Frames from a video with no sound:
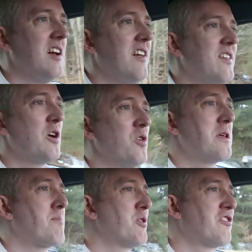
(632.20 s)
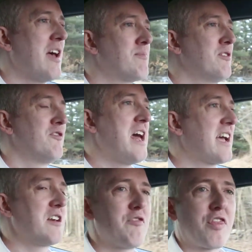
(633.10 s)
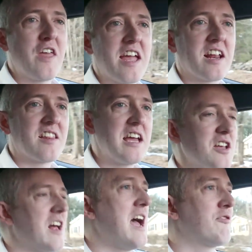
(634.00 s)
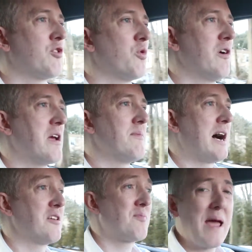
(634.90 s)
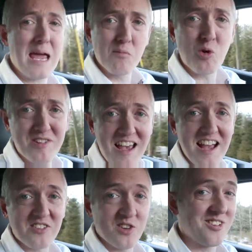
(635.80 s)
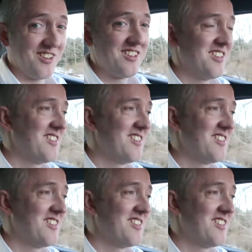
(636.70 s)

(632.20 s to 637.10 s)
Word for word: And the only perceptive negative thing that you'll have to worry about is paying more taxes.